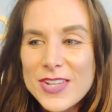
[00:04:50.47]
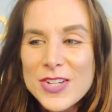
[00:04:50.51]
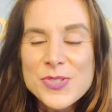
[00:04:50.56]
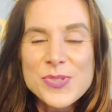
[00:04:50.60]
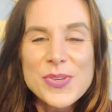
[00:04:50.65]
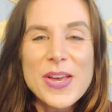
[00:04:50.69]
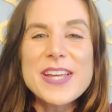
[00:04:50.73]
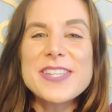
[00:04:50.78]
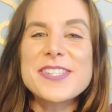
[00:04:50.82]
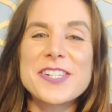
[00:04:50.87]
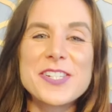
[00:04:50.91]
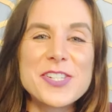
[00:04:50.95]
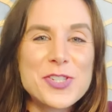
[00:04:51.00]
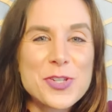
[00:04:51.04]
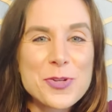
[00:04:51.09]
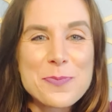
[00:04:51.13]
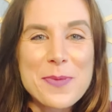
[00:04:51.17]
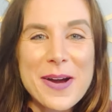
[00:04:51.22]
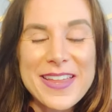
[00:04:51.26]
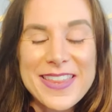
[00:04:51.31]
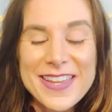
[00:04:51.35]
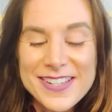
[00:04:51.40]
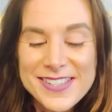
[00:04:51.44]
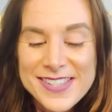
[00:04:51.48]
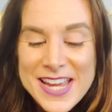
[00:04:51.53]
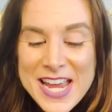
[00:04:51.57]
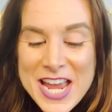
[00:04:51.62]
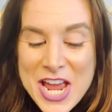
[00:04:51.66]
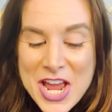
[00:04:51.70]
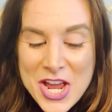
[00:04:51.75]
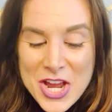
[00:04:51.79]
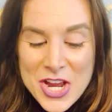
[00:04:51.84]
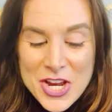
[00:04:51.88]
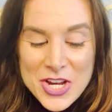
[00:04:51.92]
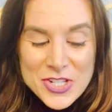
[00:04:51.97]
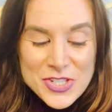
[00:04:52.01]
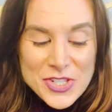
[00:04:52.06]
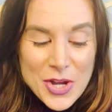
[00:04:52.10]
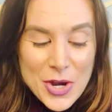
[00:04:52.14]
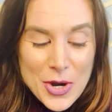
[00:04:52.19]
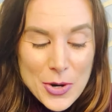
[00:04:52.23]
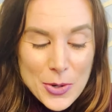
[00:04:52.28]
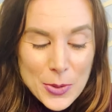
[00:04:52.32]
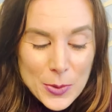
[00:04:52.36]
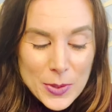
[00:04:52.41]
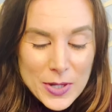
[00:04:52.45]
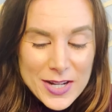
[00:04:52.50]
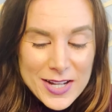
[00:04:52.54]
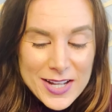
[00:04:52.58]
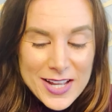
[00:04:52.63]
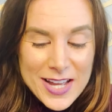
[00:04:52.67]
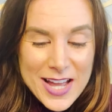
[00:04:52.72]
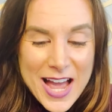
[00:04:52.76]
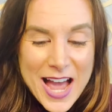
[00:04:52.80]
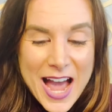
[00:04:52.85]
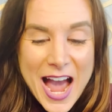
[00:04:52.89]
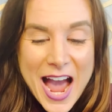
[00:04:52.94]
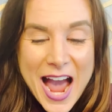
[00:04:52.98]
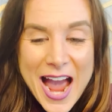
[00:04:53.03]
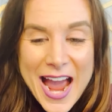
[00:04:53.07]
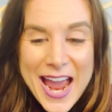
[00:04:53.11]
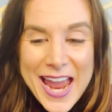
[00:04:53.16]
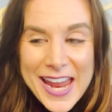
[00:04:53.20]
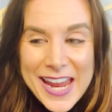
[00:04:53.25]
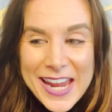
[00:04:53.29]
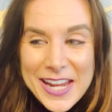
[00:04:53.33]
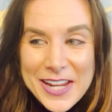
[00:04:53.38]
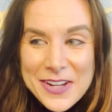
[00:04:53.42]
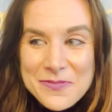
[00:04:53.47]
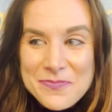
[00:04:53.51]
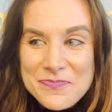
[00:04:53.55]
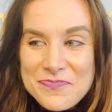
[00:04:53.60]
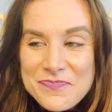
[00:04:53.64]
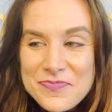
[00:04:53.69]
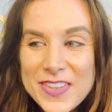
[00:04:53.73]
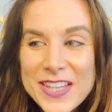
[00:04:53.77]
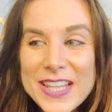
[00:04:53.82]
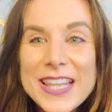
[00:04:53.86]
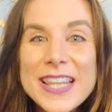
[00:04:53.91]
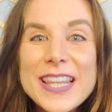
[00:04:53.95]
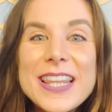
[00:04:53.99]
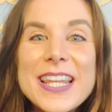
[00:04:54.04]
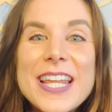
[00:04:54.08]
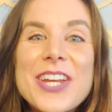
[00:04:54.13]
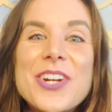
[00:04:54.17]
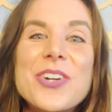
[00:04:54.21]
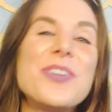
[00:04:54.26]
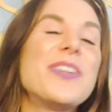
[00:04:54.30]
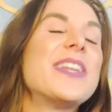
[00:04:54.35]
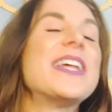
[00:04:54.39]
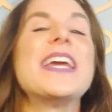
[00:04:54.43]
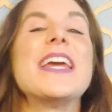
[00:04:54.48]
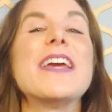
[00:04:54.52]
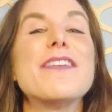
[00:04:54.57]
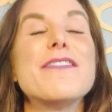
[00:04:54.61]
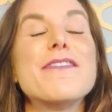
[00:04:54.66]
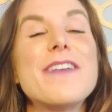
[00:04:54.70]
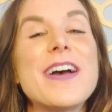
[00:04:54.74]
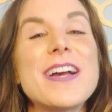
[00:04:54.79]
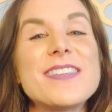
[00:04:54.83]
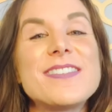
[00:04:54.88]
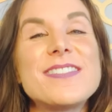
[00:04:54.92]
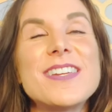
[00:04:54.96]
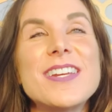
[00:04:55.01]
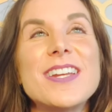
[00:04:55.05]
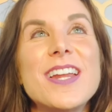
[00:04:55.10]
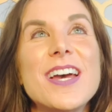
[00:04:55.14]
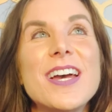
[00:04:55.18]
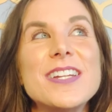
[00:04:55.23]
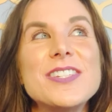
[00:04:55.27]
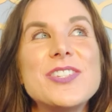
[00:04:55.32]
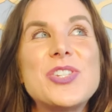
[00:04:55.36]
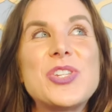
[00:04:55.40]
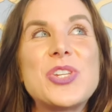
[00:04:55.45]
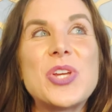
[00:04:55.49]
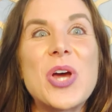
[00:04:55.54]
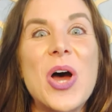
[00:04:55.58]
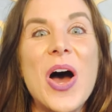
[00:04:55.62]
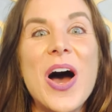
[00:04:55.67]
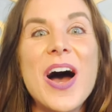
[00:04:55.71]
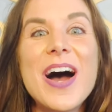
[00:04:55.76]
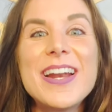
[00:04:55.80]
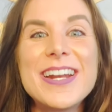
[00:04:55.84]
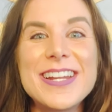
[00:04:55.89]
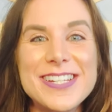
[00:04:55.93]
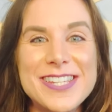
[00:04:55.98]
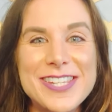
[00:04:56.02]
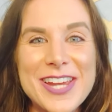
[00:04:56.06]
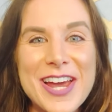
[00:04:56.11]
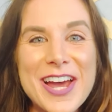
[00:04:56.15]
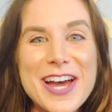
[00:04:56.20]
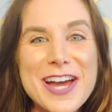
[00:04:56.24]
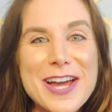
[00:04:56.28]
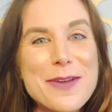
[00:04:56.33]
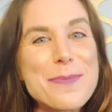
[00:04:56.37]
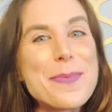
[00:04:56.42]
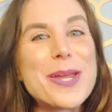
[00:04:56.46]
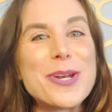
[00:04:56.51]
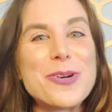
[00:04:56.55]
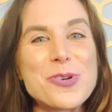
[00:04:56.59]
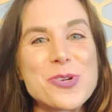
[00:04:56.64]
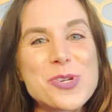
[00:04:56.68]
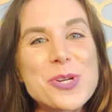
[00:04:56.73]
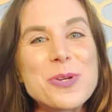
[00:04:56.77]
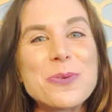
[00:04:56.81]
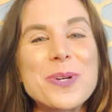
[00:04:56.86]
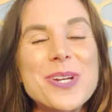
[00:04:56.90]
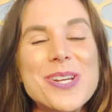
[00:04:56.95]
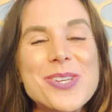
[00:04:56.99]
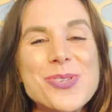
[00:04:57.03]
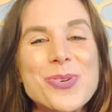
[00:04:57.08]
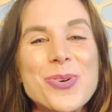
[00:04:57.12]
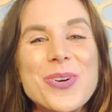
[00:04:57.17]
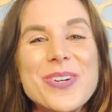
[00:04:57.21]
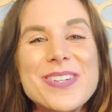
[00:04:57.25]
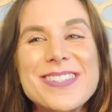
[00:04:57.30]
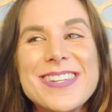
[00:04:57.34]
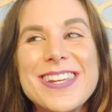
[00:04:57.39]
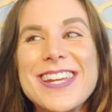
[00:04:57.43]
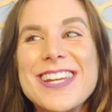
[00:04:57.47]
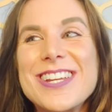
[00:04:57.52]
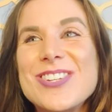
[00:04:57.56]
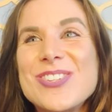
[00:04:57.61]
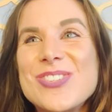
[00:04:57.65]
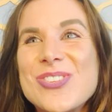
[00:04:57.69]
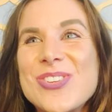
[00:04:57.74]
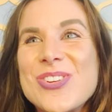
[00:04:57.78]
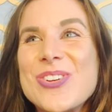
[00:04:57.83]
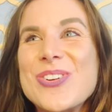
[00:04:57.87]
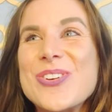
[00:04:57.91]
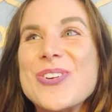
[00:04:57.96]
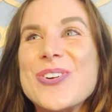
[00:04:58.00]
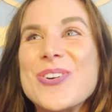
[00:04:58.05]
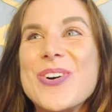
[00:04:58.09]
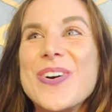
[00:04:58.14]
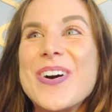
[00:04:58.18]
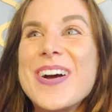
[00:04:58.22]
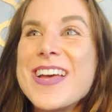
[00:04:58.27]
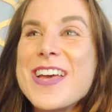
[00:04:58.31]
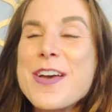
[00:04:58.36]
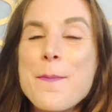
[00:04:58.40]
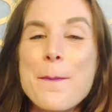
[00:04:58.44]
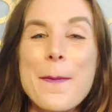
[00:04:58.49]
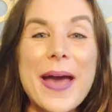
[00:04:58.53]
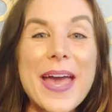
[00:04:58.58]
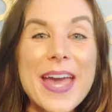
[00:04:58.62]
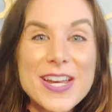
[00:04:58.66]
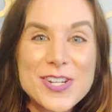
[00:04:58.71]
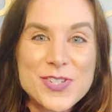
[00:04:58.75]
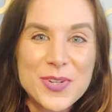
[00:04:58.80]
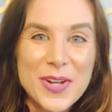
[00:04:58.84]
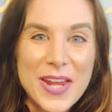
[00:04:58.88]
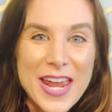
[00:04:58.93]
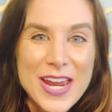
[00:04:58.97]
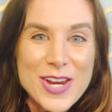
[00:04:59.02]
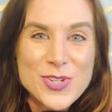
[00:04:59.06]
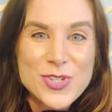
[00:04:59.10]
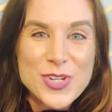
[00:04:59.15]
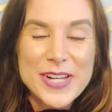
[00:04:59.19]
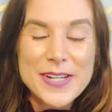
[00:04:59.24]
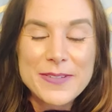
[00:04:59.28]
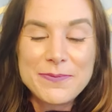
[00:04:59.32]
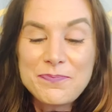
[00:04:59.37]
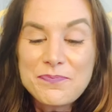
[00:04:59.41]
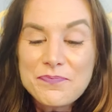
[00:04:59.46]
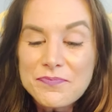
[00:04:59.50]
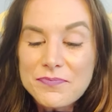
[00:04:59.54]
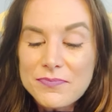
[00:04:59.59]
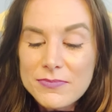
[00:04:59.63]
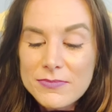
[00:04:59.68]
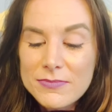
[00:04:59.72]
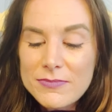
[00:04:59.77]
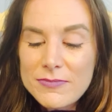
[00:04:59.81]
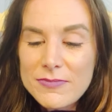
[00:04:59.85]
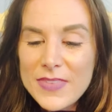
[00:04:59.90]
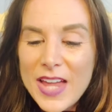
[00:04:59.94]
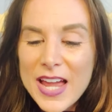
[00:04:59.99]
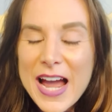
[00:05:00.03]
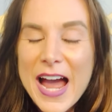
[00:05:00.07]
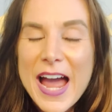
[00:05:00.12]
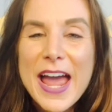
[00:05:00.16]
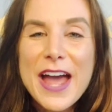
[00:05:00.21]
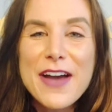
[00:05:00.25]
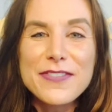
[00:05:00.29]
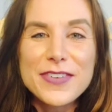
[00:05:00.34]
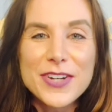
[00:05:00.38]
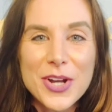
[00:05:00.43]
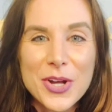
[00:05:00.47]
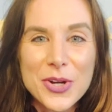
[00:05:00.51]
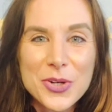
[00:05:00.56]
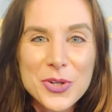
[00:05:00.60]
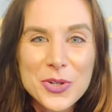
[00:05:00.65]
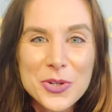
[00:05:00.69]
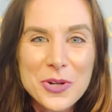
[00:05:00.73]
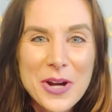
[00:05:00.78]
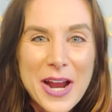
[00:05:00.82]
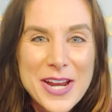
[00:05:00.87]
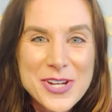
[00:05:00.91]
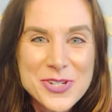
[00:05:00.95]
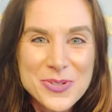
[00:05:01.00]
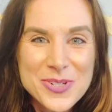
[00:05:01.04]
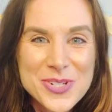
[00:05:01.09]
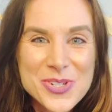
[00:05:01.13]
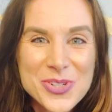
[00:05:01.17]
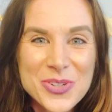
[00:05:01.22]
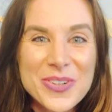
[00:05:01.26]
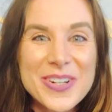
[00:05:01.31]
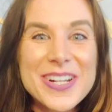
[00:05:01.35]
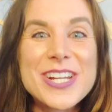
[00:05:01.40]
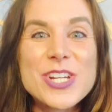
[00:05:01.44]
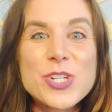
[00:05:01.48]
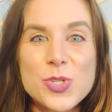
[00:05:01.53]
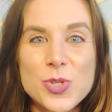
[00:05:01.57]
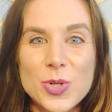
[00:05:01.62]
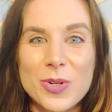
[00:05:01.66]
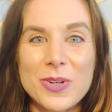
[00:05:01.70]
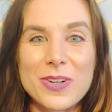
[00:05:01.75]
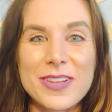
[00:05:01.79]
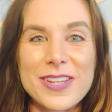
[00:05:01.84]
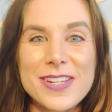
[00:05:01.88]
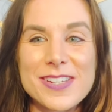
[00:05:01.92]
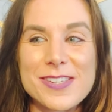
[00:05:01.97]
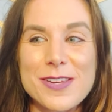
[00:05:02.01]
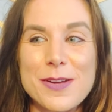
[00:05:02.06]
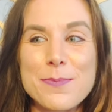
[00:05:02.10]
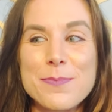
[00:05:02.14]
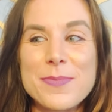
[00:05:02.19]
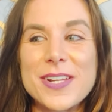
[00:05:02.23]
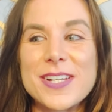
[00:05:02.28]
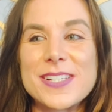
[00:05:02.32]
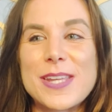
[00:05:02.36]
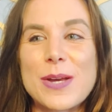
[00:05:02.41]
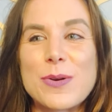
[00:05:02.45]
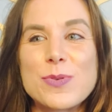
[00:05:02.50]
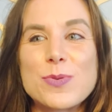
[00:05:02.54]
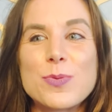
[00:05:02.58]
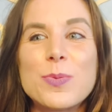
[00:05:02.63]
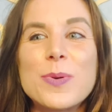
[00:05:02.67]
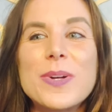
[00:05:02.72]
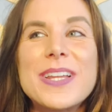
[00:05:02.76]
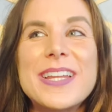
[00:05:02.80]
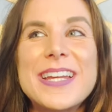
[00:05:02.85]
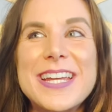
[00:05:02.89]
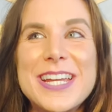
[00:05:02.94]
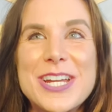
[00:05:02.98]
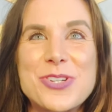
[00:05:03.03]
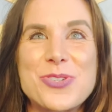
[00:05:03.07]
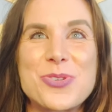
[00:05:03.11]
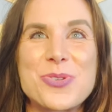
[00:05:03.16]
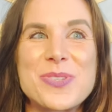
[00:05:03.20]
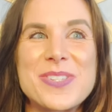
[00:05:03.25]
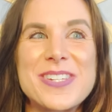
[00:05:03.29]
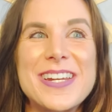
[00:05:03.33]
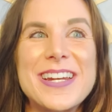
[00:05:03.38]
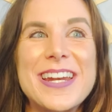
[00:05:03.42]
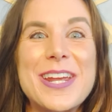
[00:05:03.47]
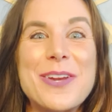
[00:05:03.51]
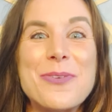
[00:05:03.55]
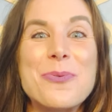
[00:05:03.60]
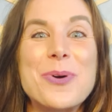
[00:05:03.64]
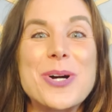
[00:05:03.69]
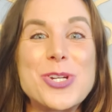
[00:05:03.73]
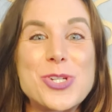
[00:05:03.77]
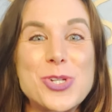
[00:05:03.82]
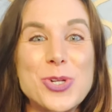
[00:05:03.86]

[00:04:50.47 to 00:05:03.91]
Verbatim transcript: So I was consumed by this. So I literally invested a ton of time, energy, resource into my education. I have an undergraduate degree in journalism because I was really interested in what